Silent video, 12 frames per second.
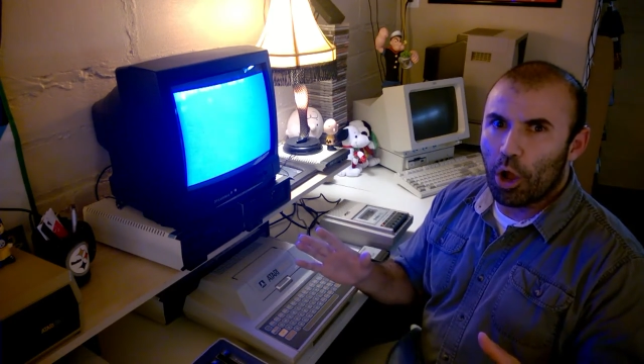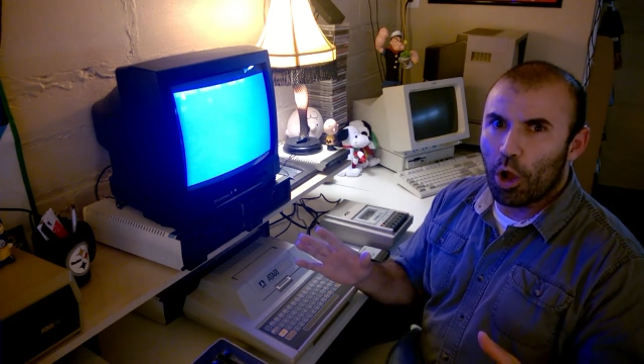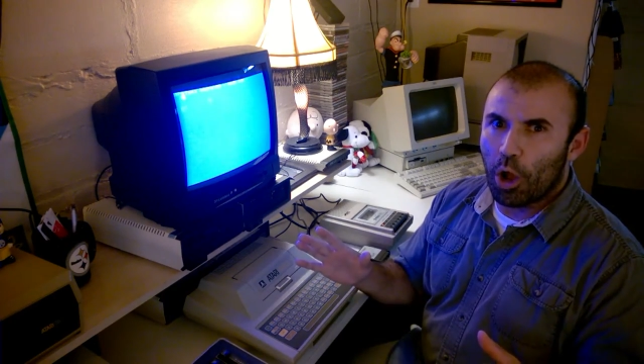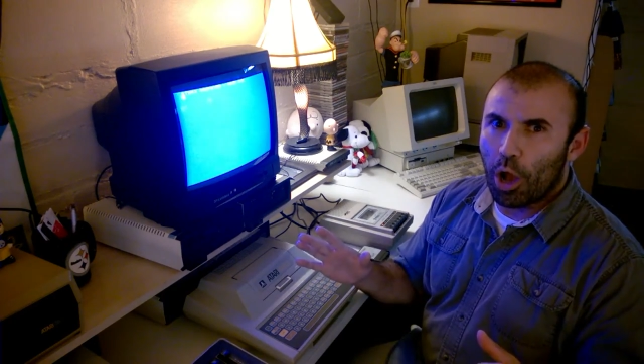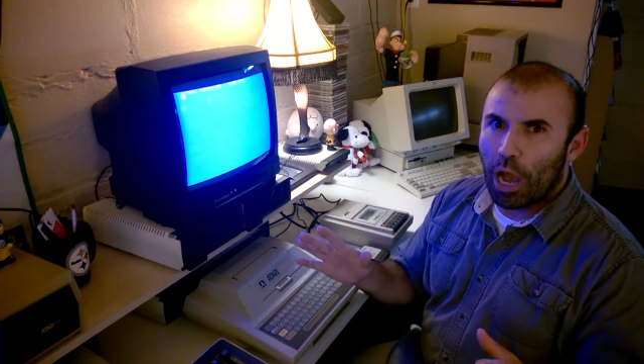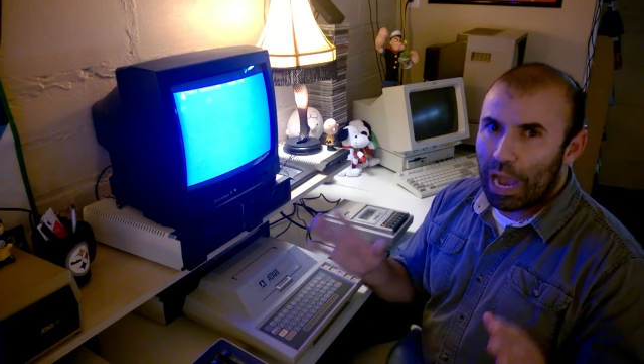
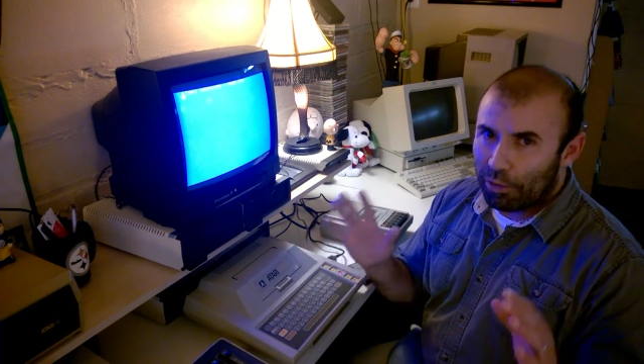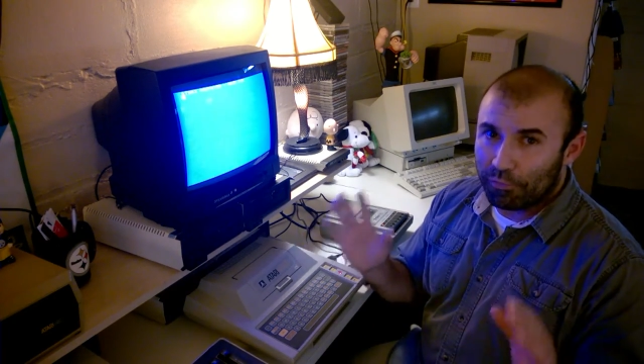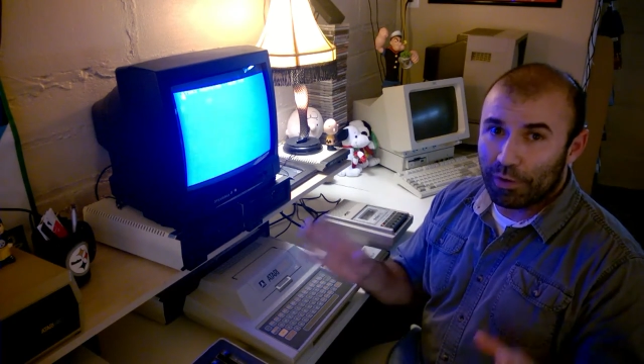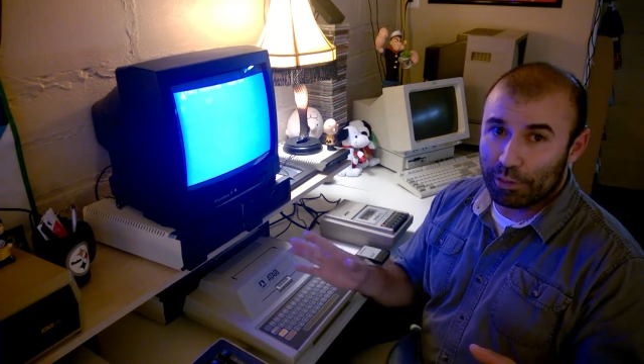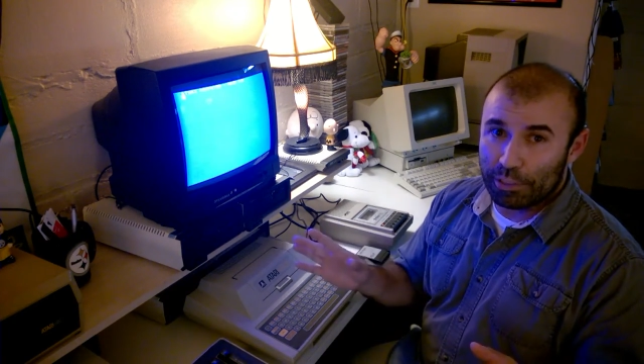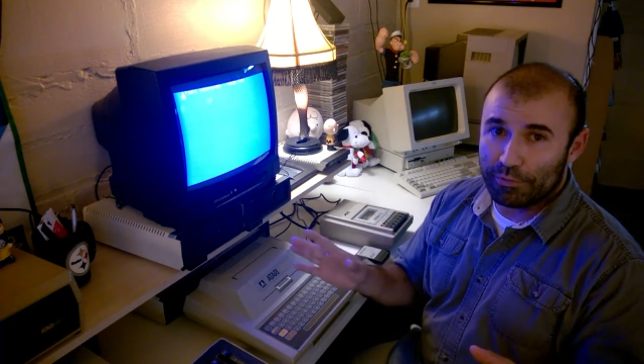I was
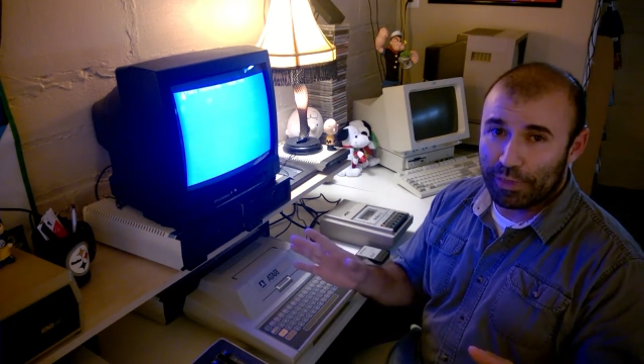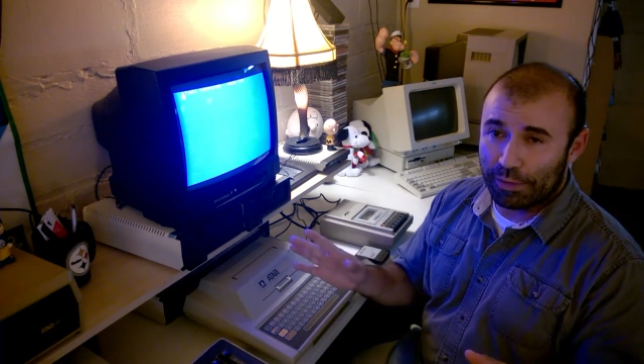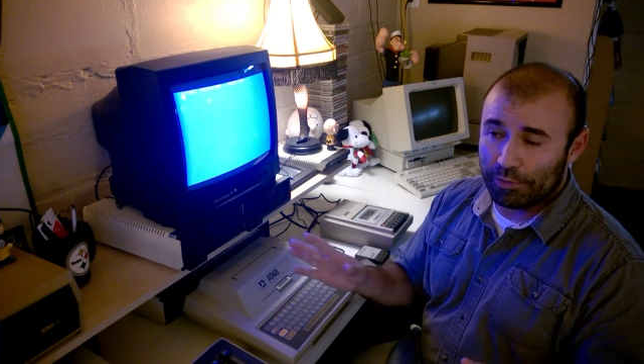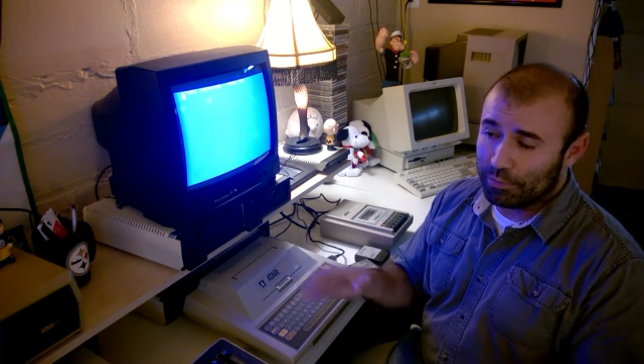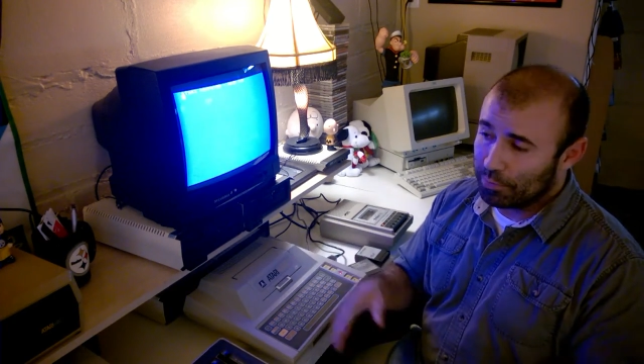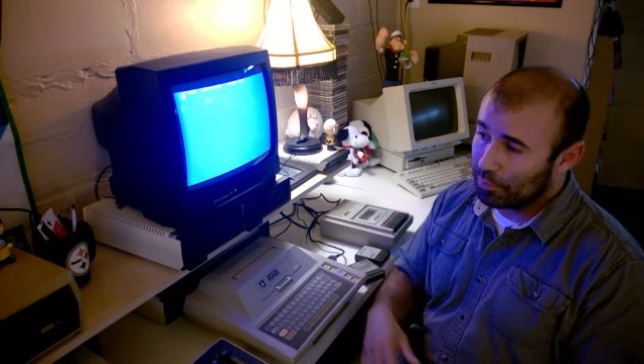very excited.
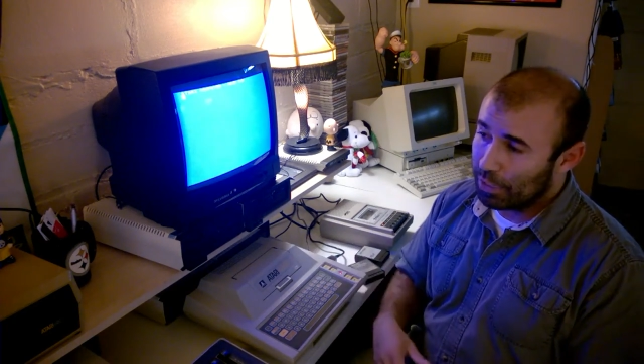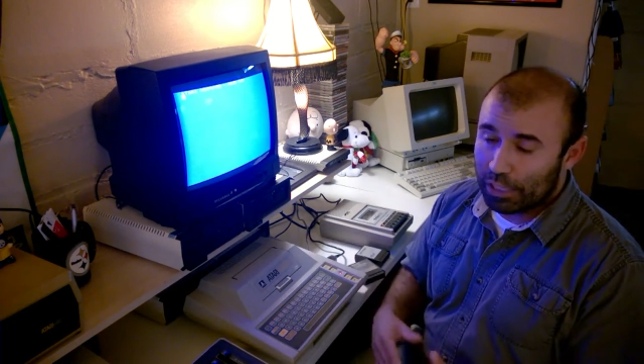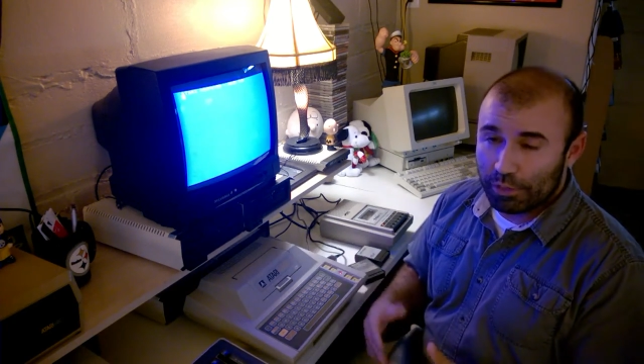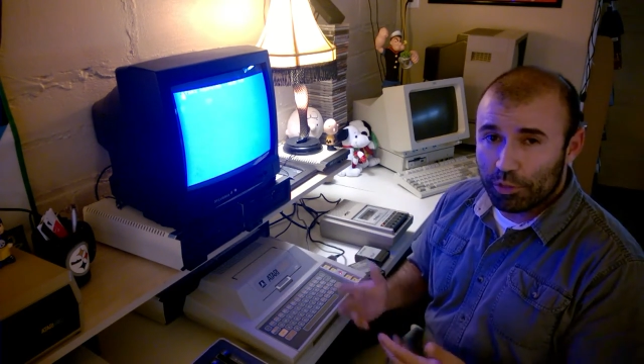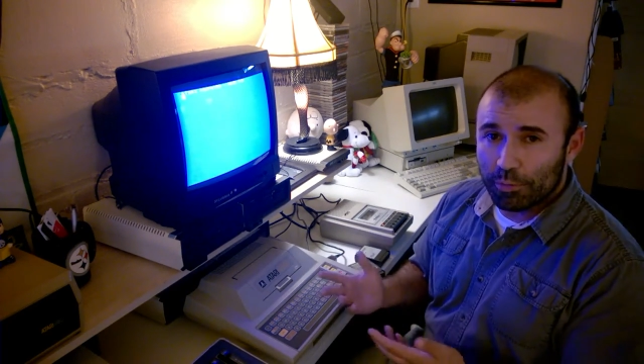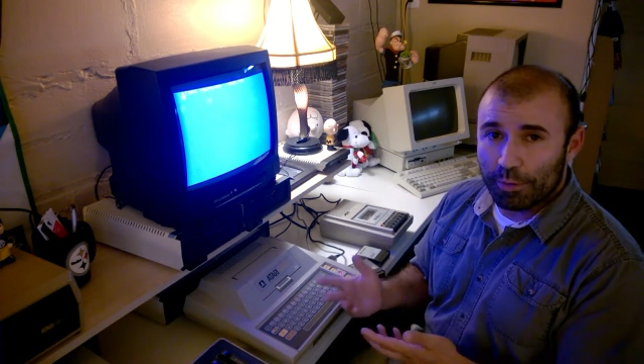It
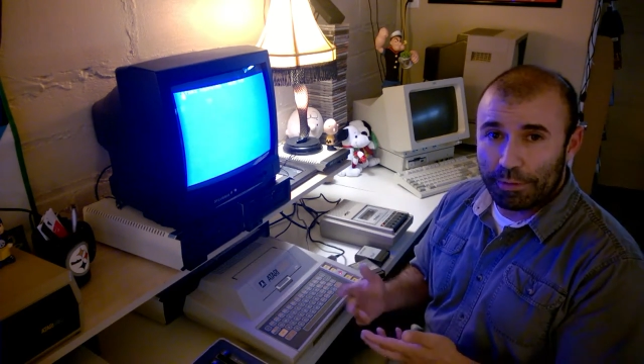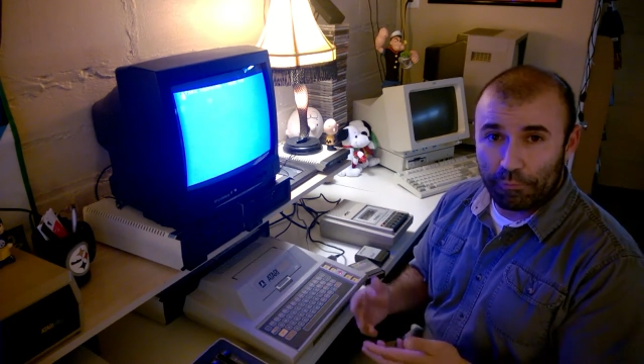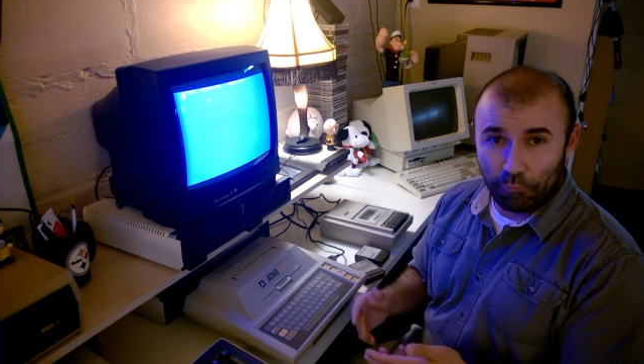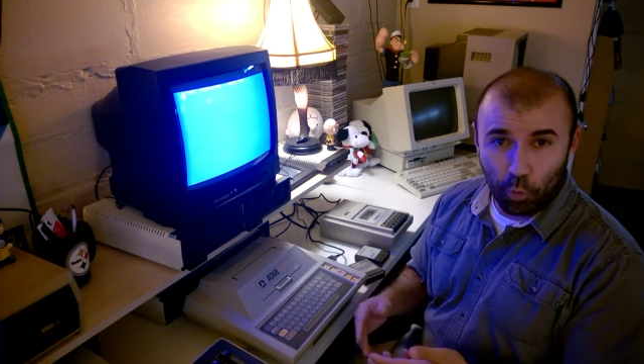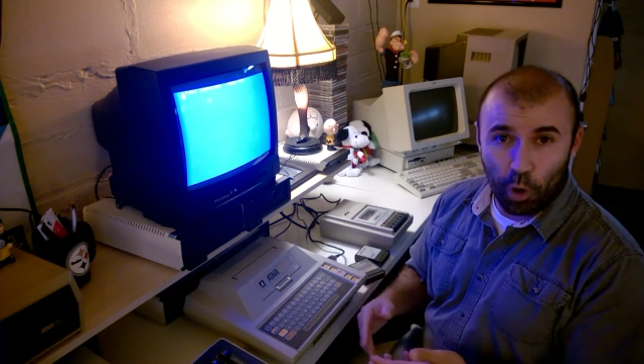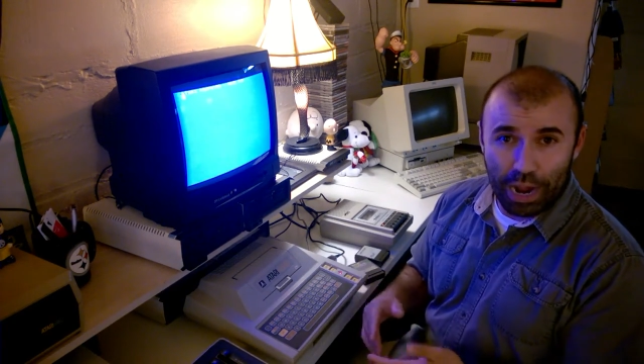took me like
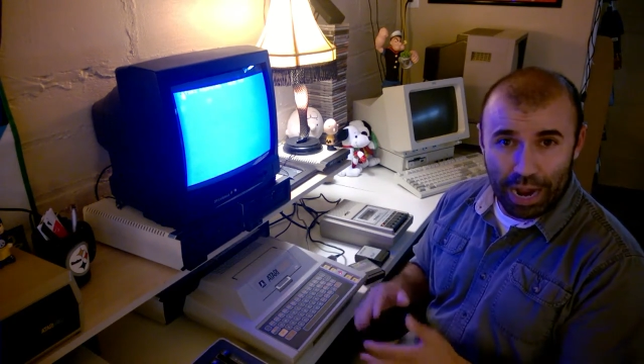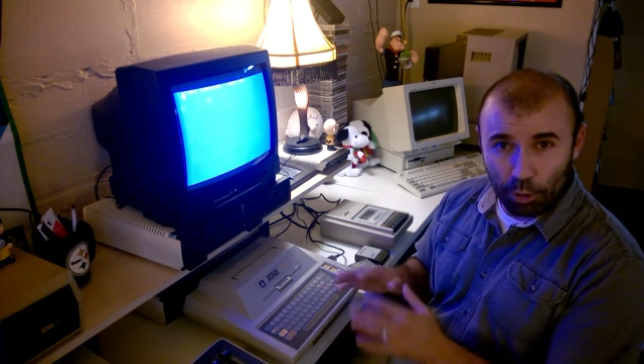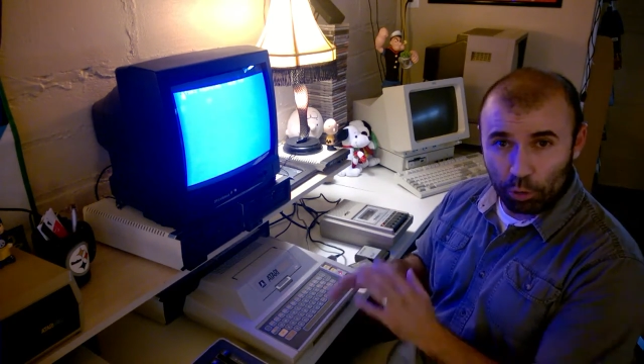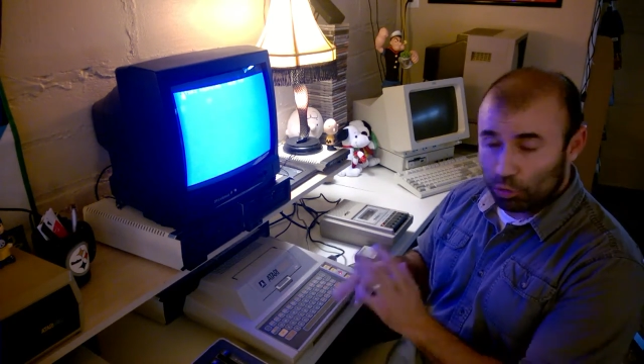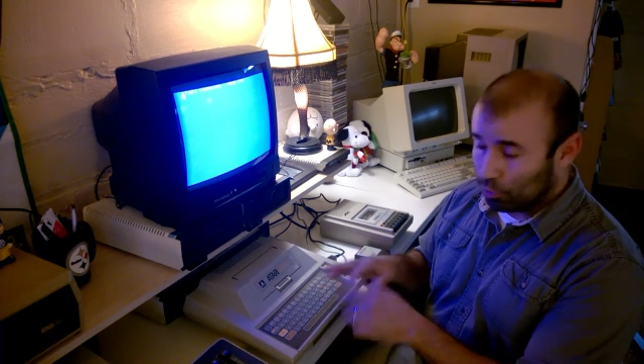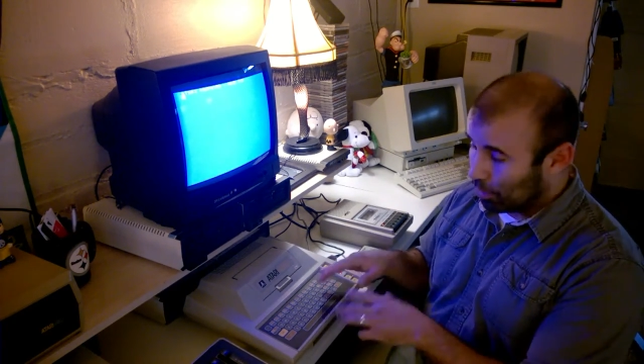four hours
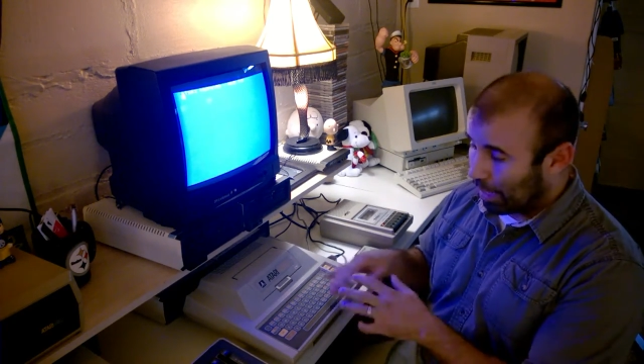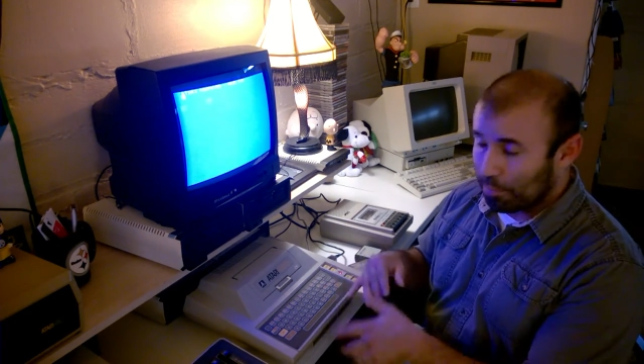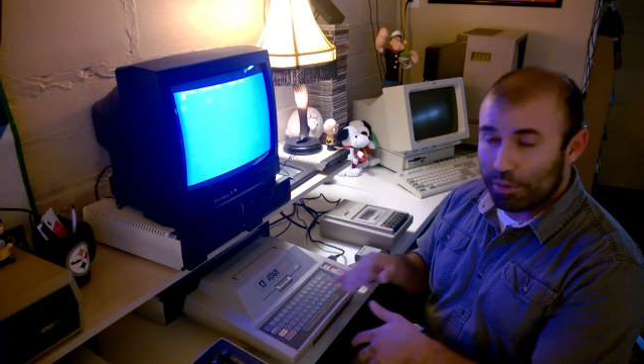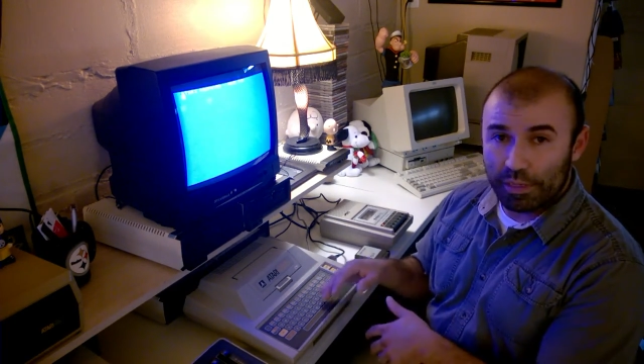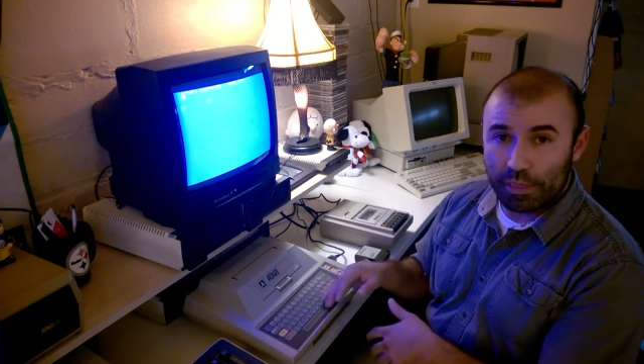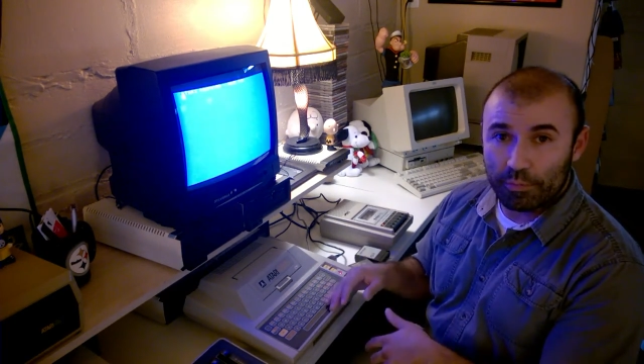to type
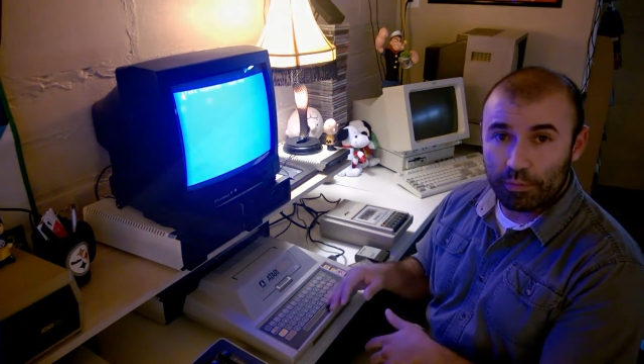in,